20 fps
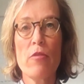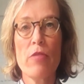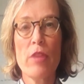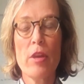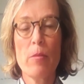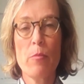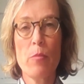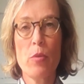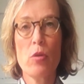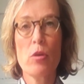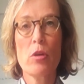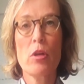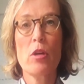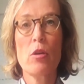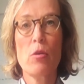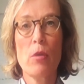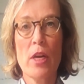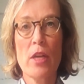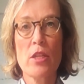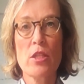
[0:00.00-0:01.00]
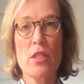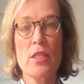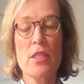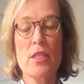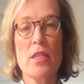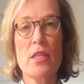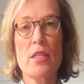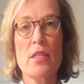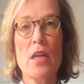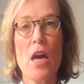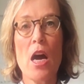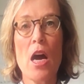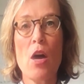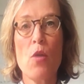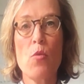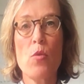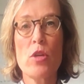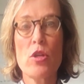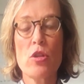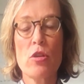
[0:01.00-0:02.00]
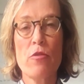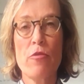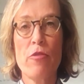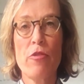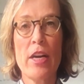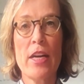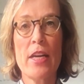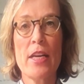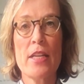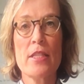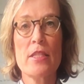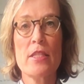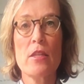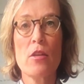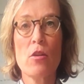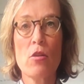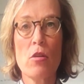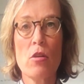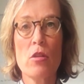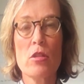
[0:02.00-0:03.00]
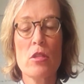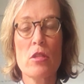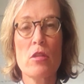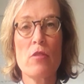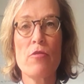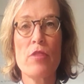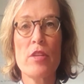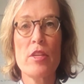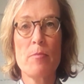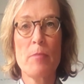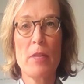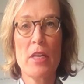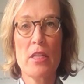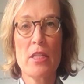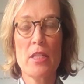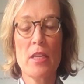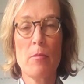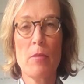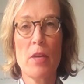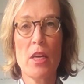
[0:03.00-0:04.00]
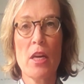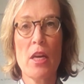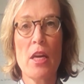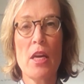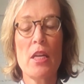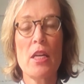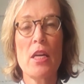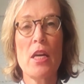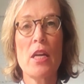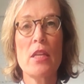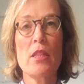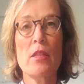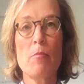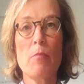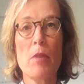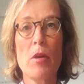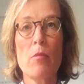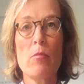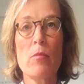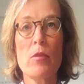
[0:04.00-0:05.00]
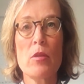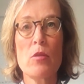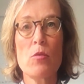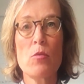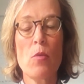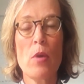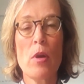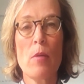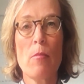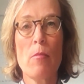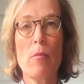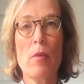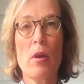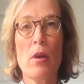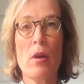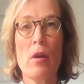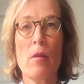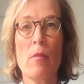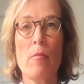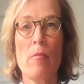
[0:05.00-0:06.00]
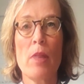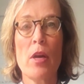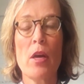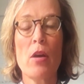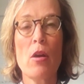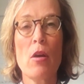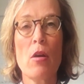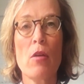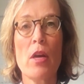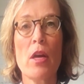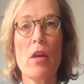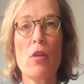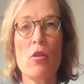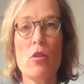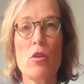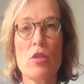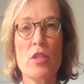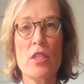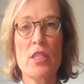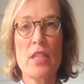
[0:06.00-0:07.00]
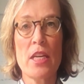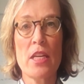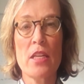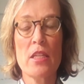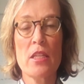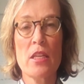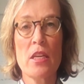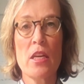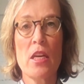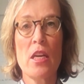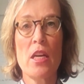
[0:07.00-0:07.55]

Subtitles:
of the important questions is how we should finance the cost of this pandemic. At the moment, we're incurring a lot of debt,